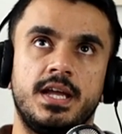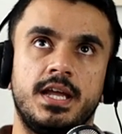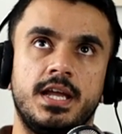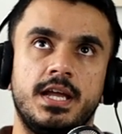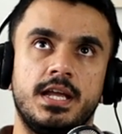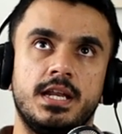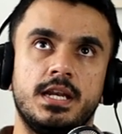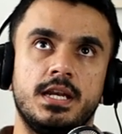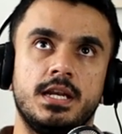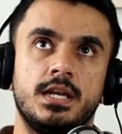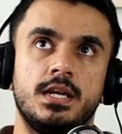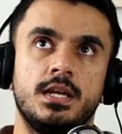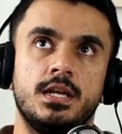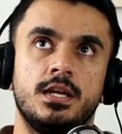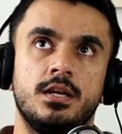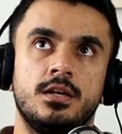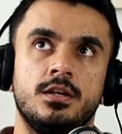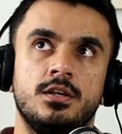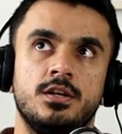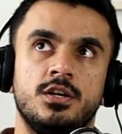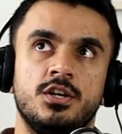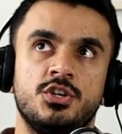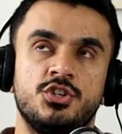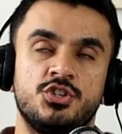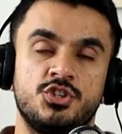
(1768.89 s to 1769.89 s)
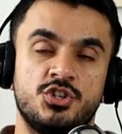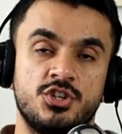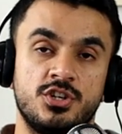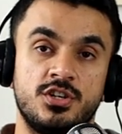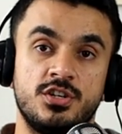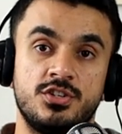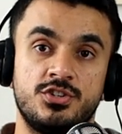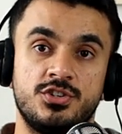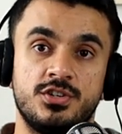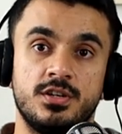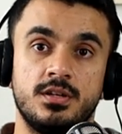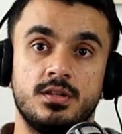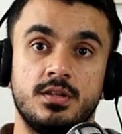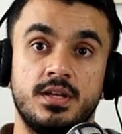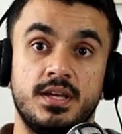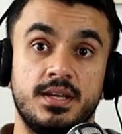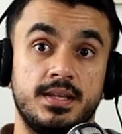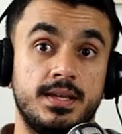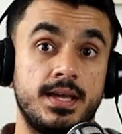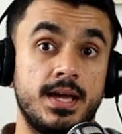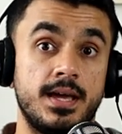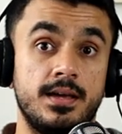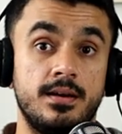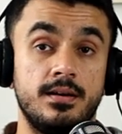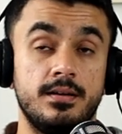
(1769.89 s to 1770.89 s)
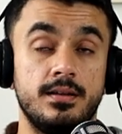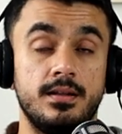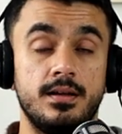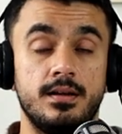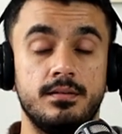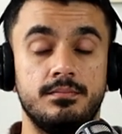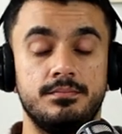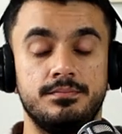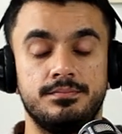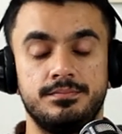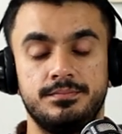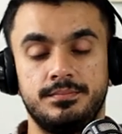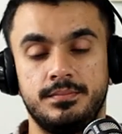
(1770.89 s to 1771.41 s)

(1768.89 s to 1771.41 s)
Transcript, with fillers: in Churchill in Canada